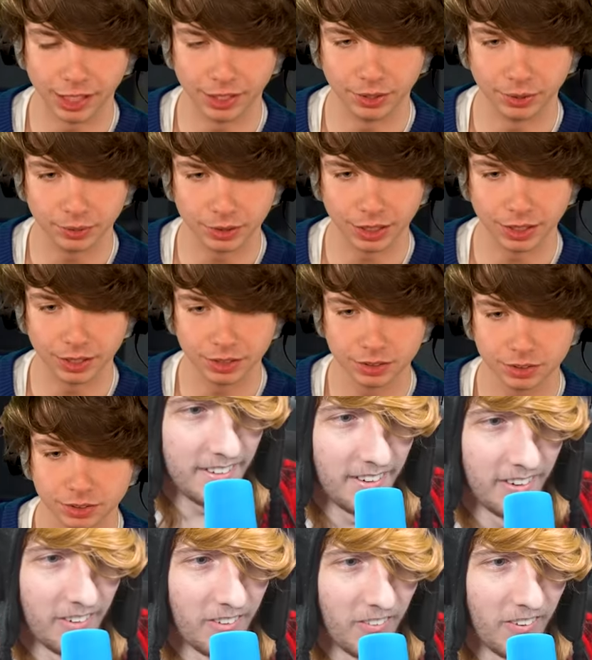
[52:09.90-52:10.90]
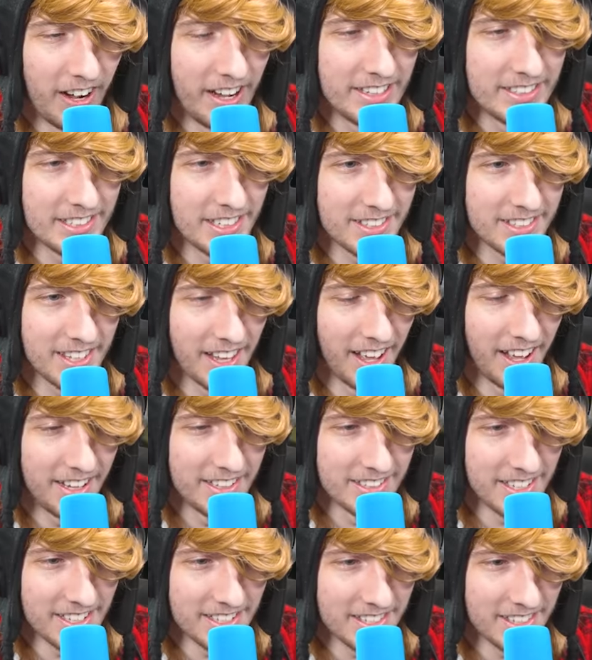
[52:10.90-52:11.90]
guy. Okay. Oh wait, is this the is
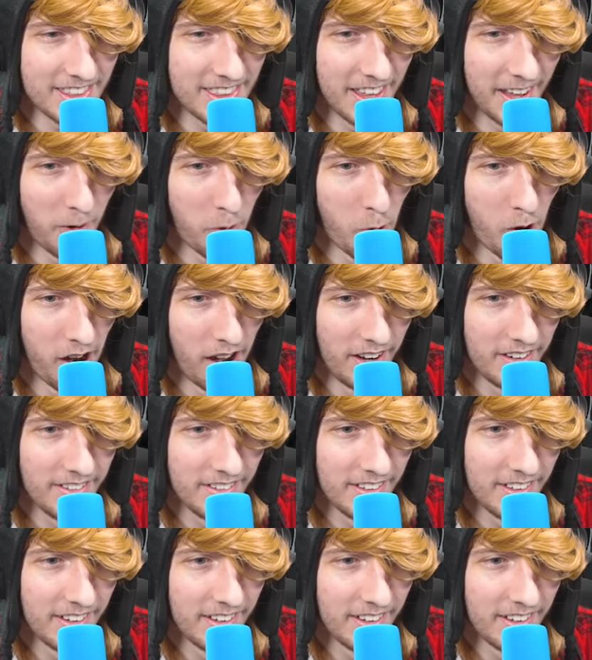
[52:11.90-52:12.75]
this the one?